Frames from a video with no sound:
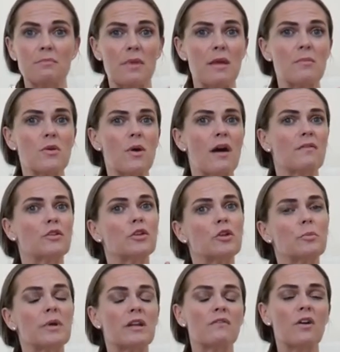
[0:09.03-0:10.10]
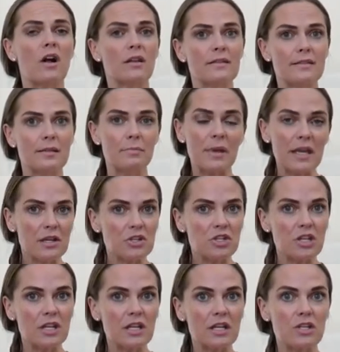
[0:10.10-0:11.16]
Maybe you have a little bit of
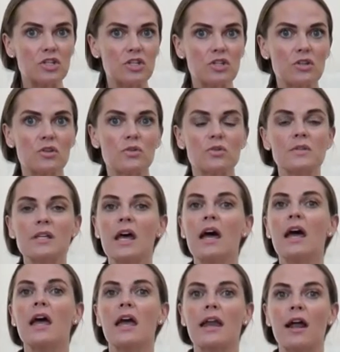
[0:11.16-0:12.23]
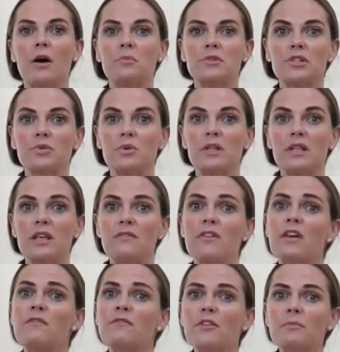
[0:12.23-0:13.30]
constipation issues. It helps to relieve
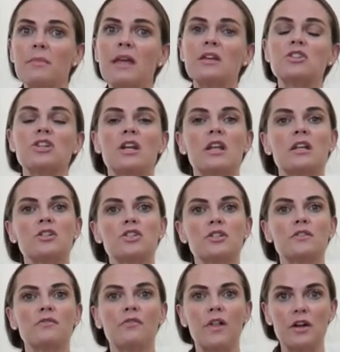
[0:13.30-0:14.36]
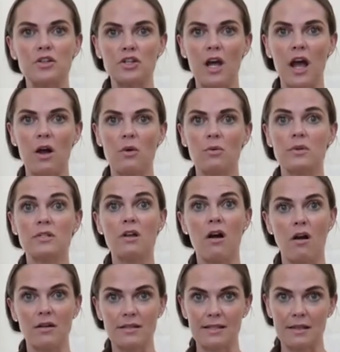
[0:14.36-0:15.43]
inflammation and just flush out
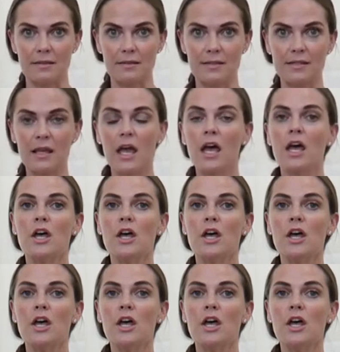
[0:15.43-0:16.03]
toxins.